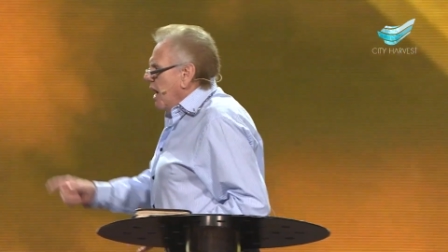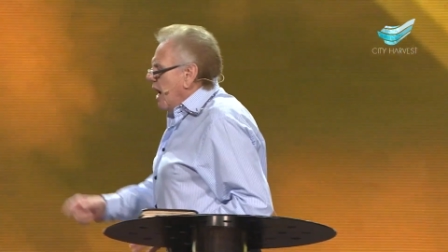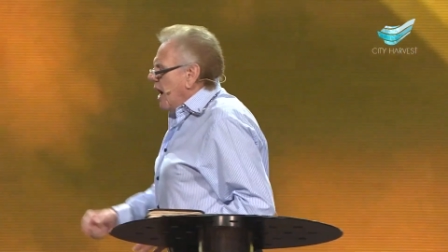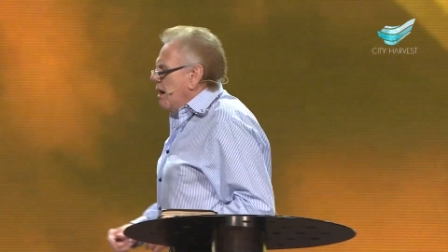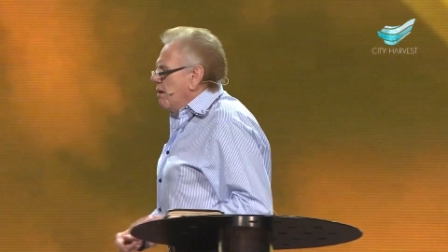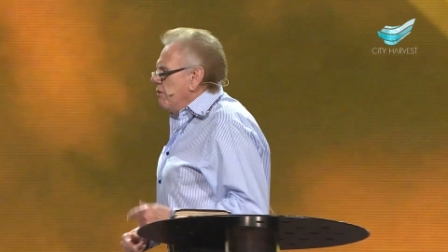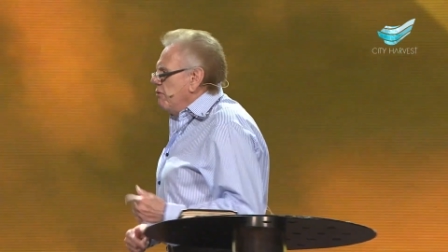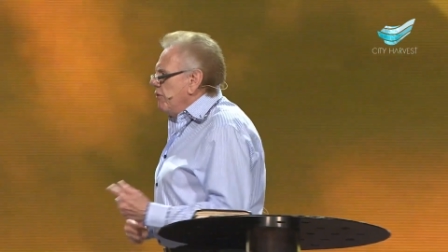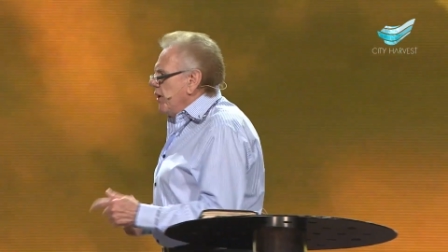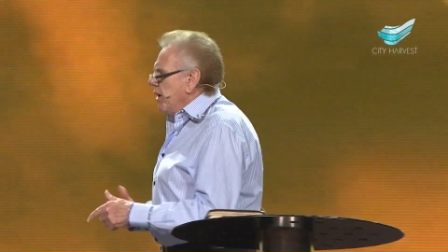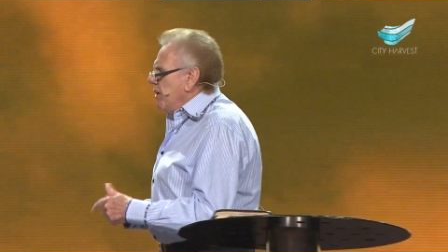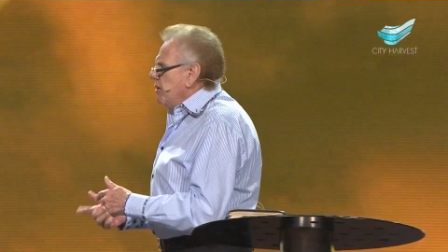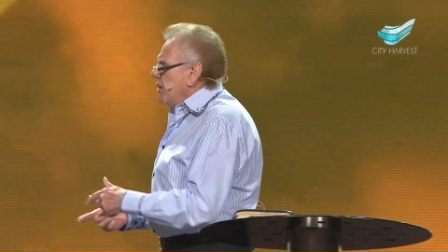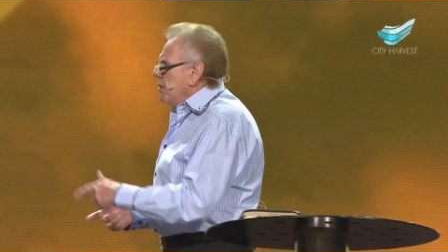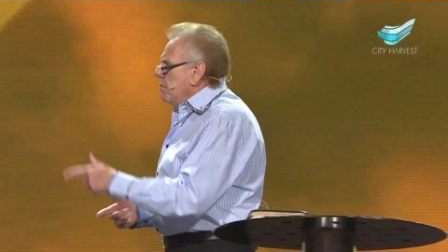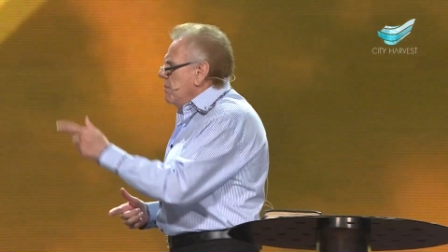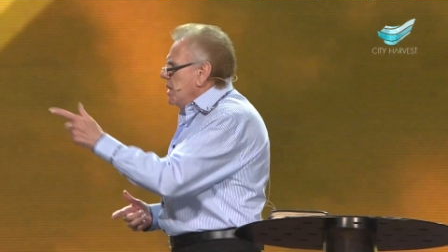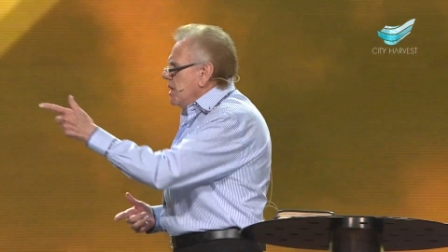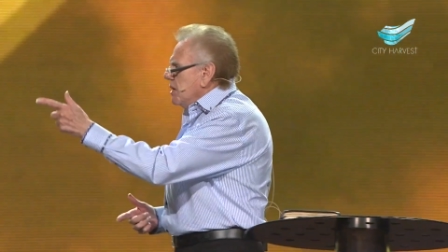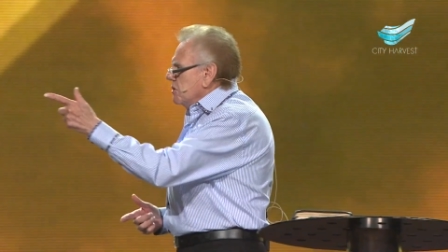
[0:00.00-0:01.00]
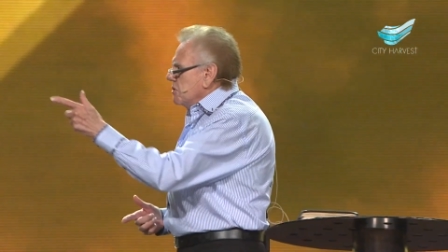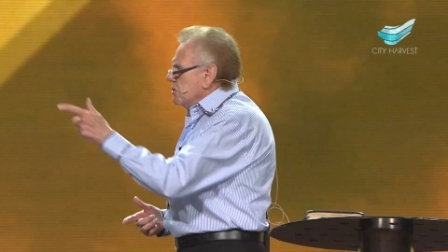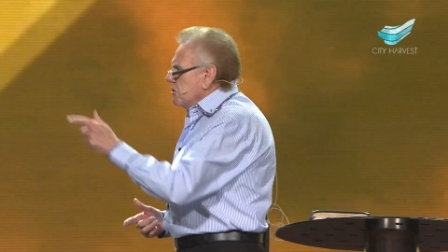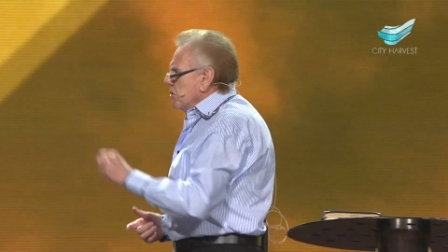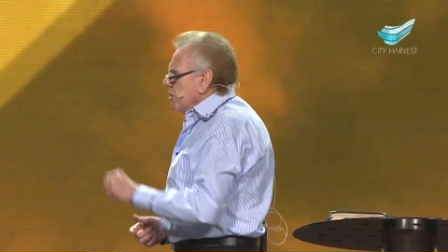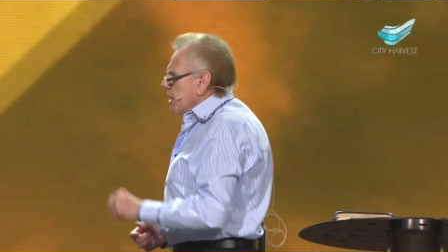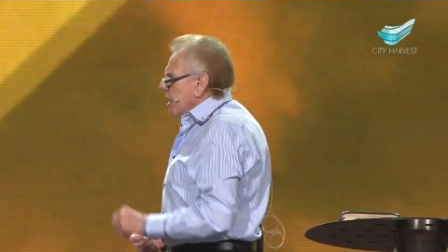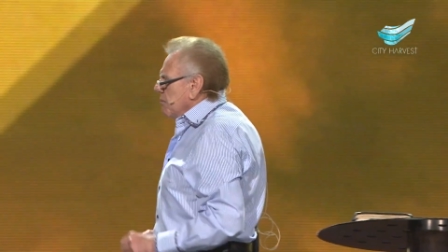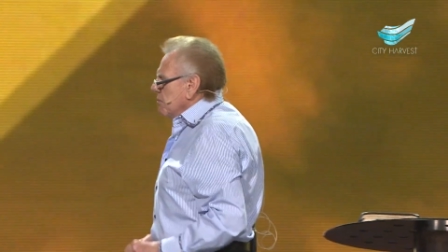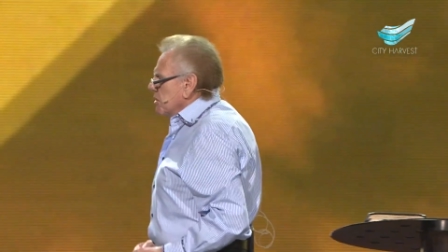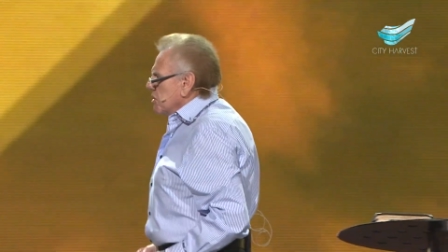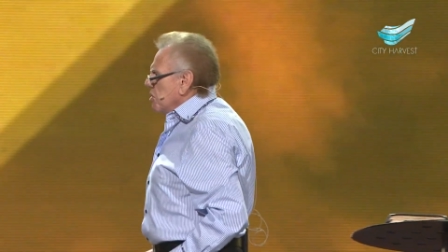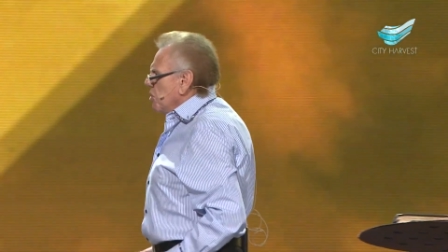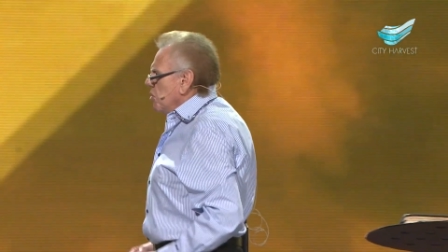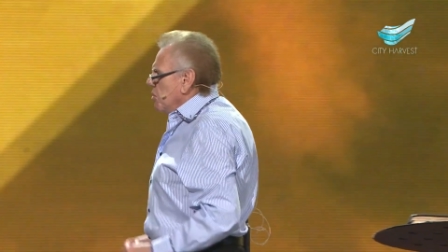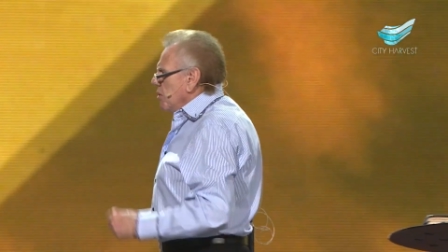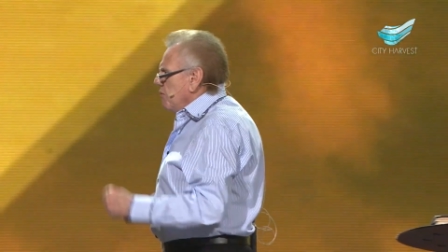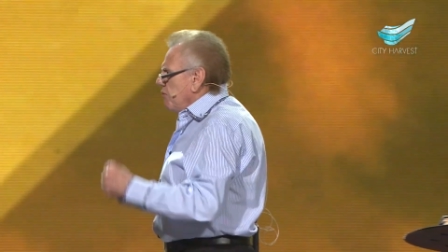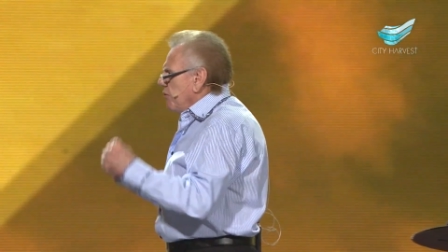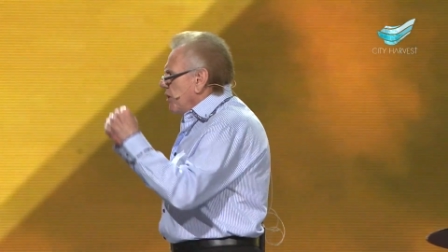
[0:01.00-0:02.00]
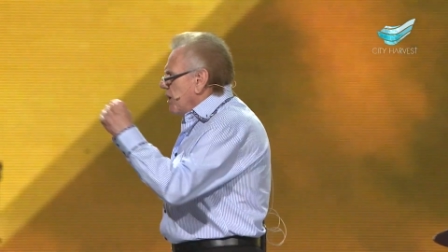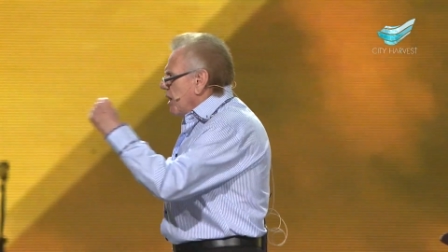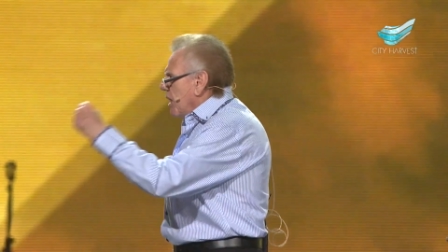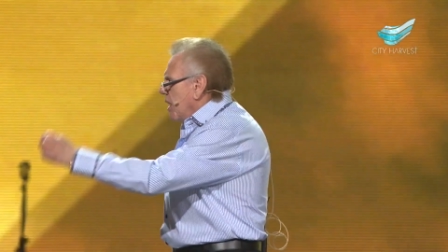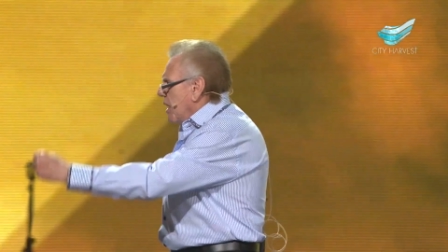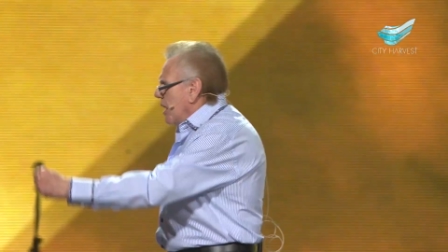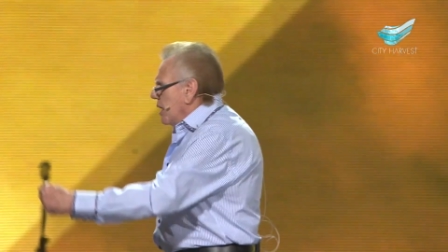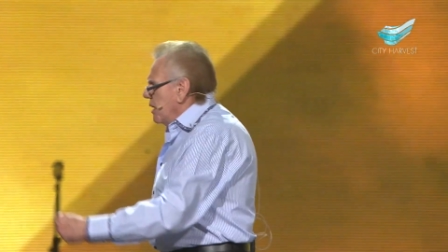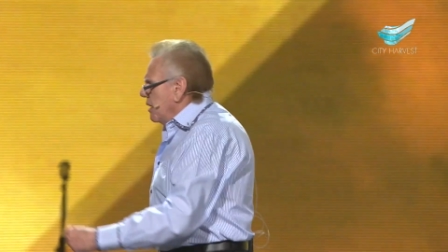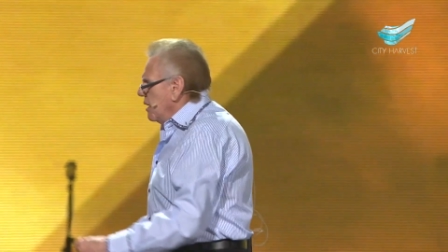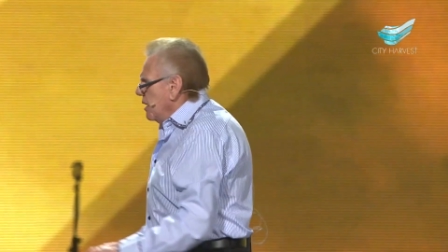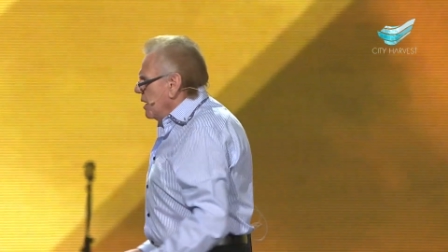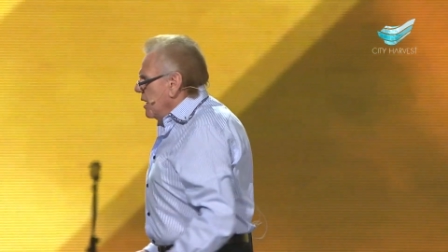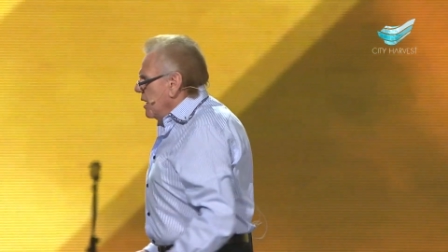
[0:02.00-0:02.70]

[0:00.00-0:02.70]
I found a minister that was going for God.